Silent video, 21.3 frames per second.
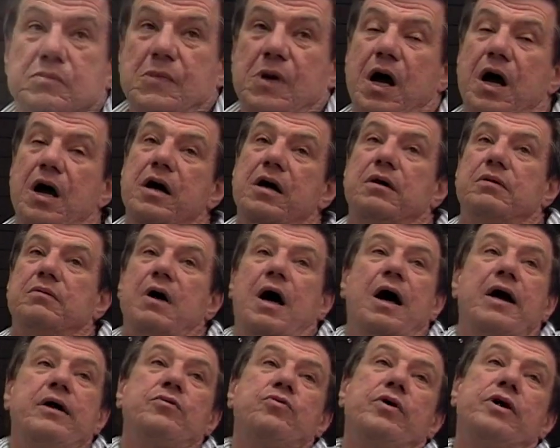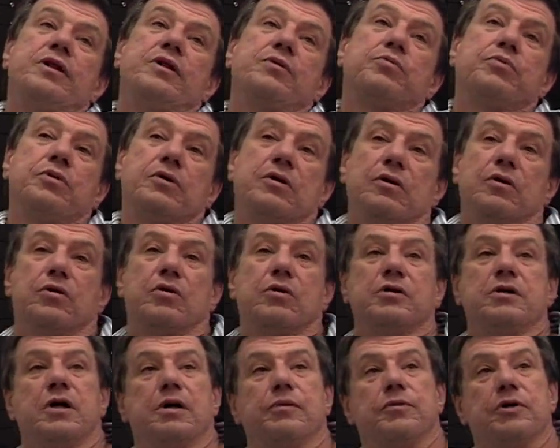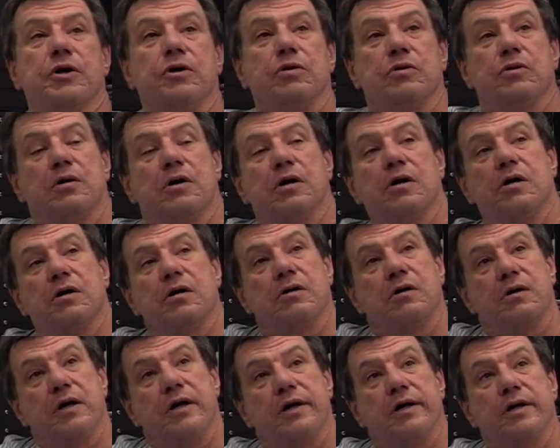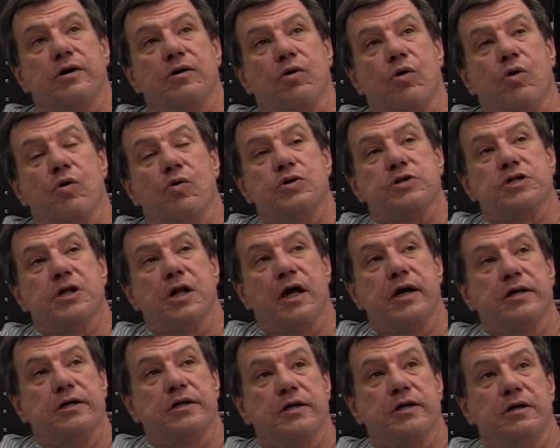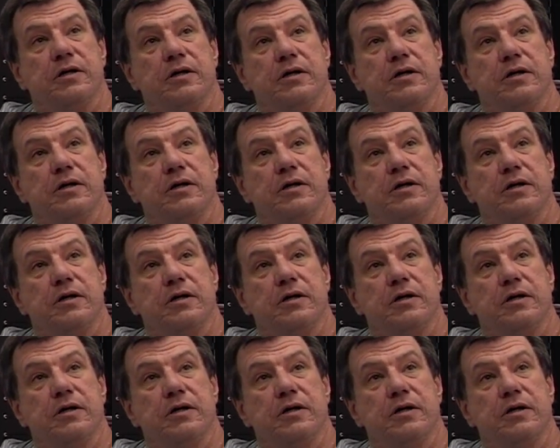I'd read the book a long time ago and always liked it.